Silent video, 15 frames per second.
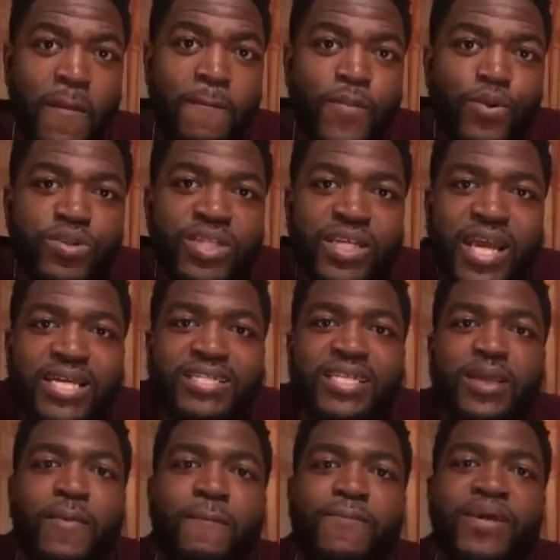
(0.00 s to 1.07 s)
Music has
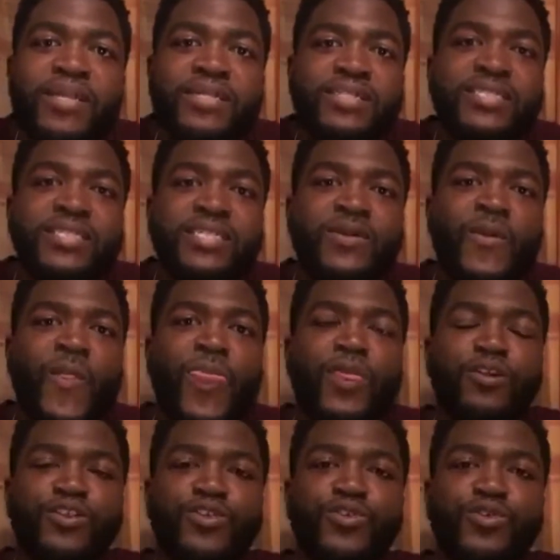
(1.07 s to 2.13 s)
the ability
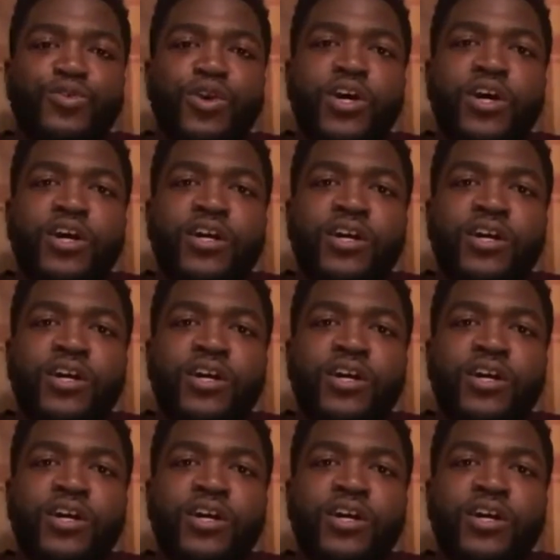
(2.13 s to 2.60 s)
to